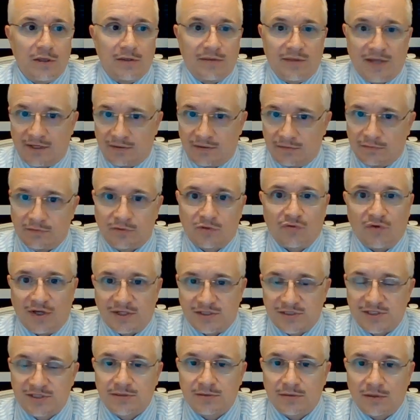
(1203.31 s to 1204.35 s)
That
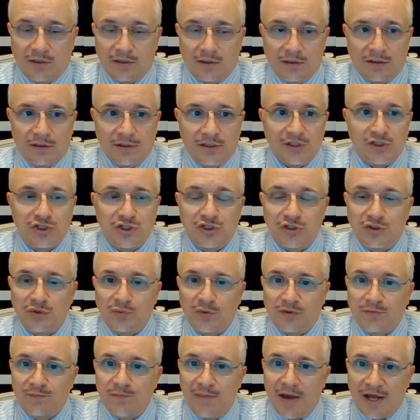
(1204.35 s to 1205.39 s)
creates an issue
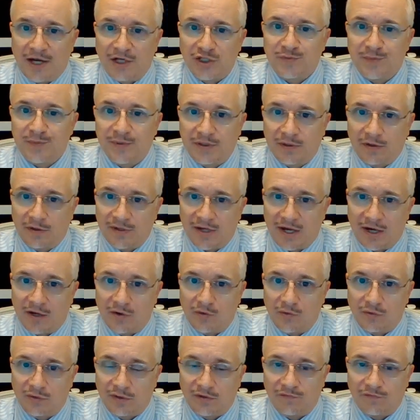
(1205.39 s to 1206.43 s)
with management, not
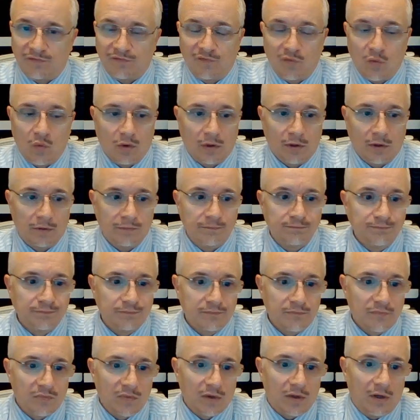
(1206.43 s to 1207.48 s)
only for
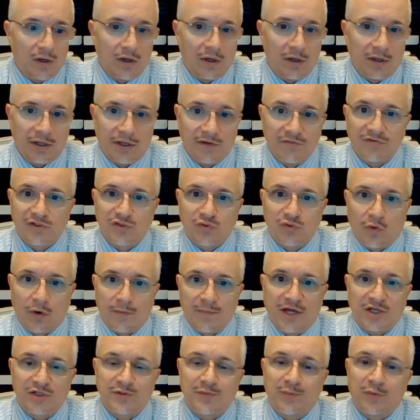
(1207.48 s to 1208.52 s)
inventory
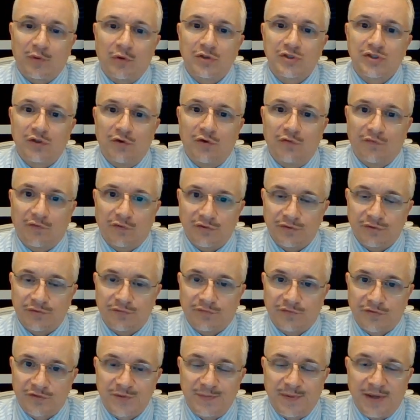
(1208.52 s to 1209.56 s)
management, but also for
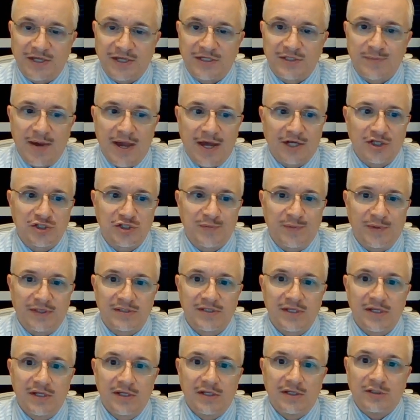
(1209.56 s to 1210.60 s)
space
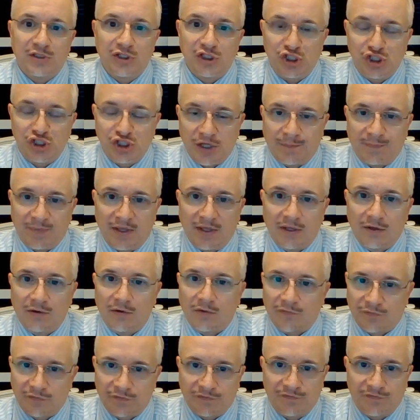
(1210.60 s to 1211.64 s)
management, shipping
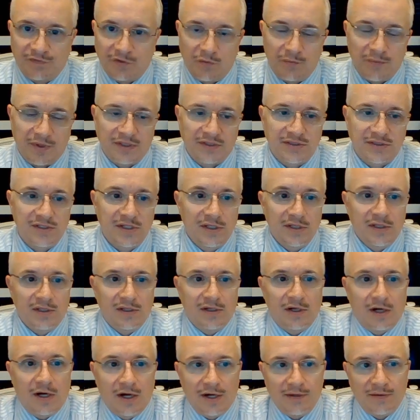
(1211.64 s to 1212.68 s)
or fulfillment,
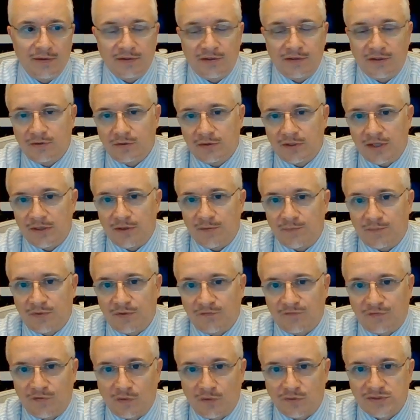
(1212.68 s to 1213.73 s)
and then the
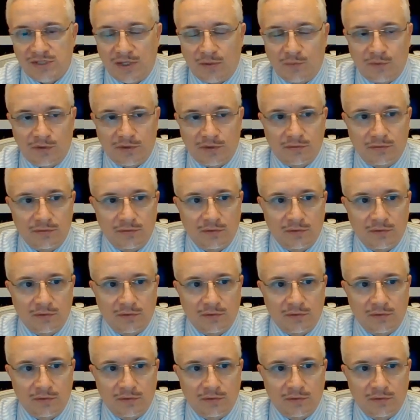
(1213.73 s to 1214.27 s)
folks that would